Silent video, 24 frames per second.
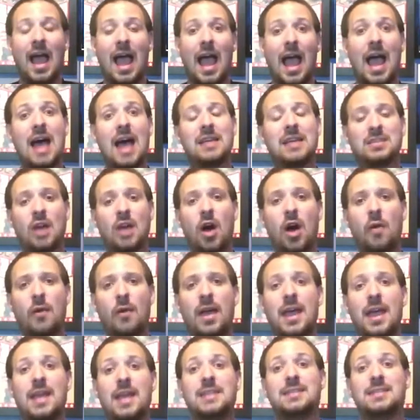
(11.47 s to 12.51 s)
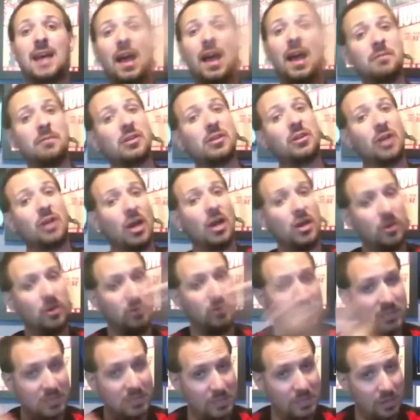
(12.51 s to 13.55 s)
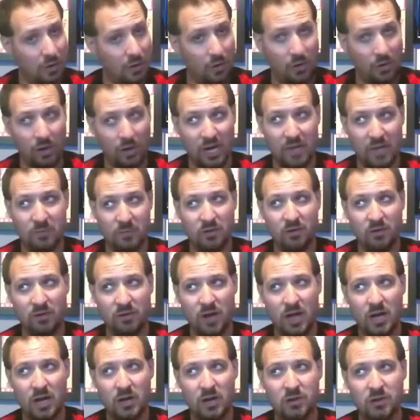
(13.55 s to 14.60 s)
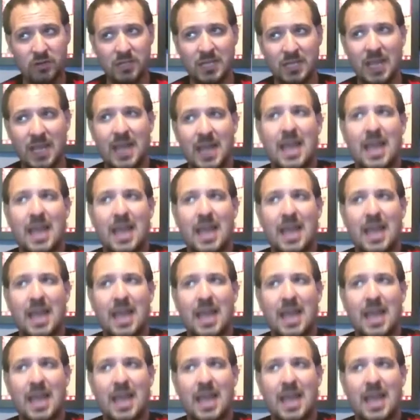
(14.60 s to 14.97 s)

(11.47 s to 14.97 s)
As always, I'm your host, Aurian MoonRose,